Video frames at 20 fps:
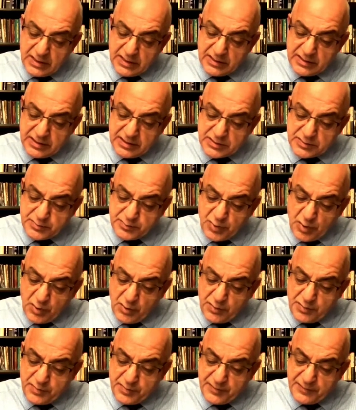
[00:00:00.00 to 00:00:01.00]
this
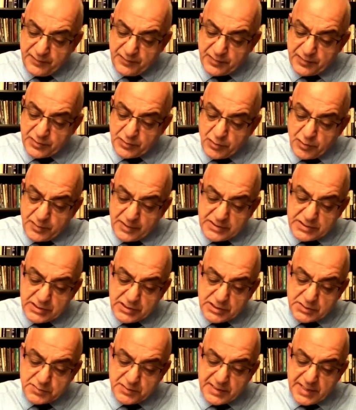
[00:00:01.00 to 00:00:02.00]
Pope, before the Roman
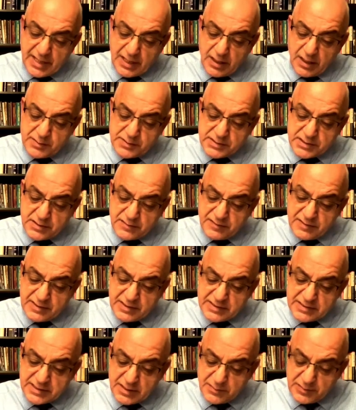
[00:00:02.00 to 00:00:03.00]
Church began observing
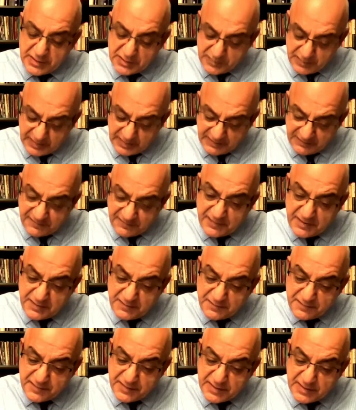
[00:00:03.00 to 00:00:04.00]
December
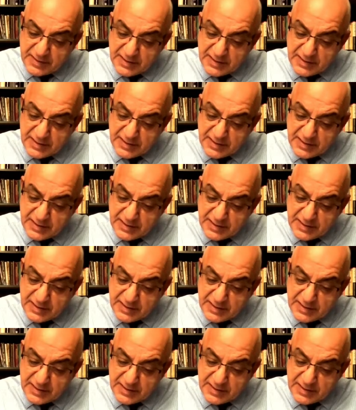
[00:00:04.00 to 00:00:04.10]
25th.